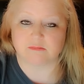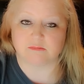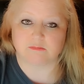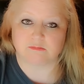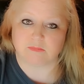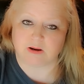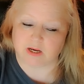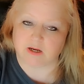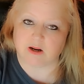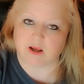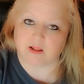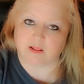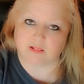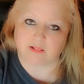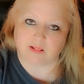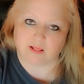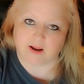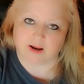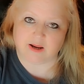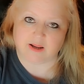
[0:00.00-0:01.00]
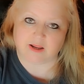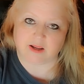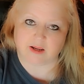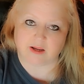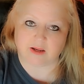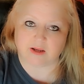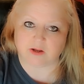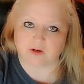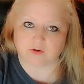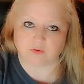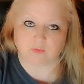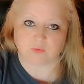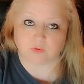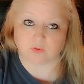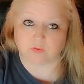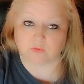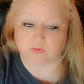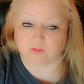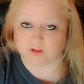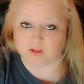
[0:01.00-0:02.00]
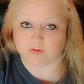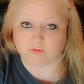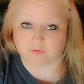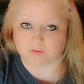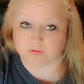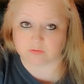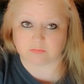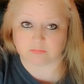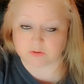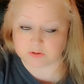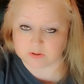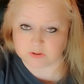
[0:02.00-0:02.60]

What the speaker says: me not liking it or the other